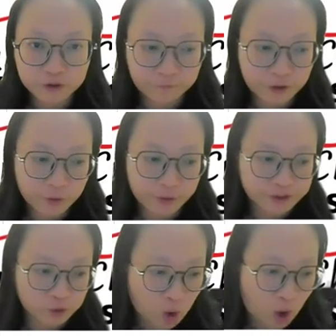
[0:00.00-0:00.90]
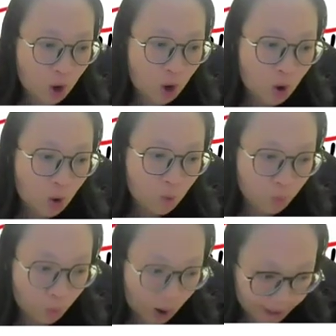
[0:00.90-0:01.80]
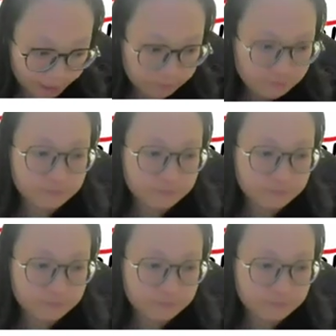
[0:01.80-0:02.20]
of Q is 1.